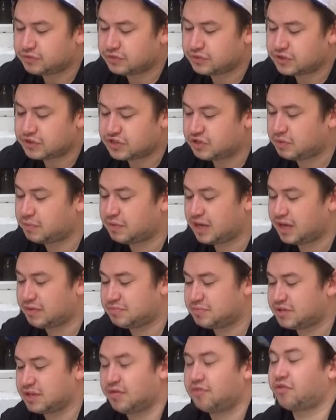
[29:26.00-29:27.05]

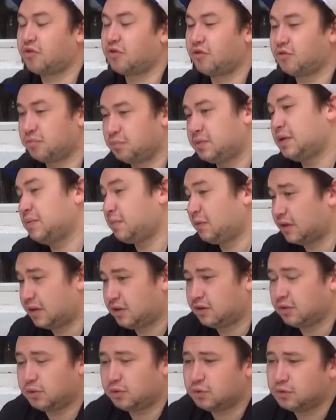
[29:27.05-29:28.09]
sometimes I've got people I
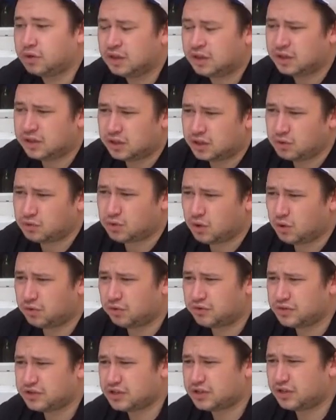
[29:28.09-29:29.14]
know who go
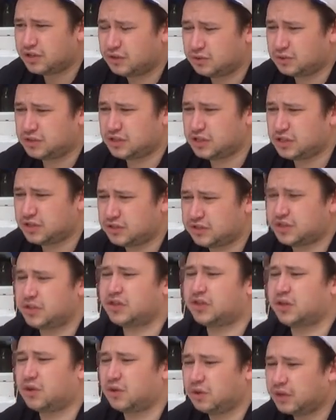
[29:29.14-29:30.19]
for certain auditions and
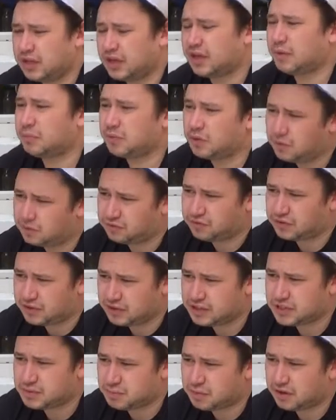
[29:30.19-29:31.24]
they go, I'm going for
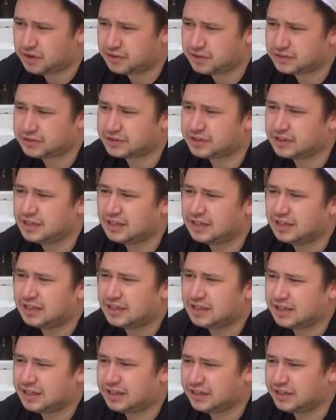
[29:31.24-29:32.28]
this part.
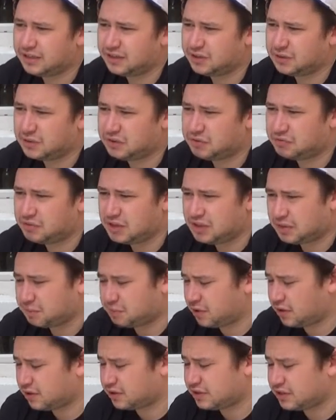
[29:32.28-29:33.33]
And, you know, you read the
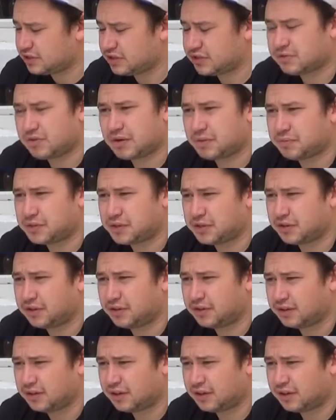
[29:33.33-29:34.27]
part description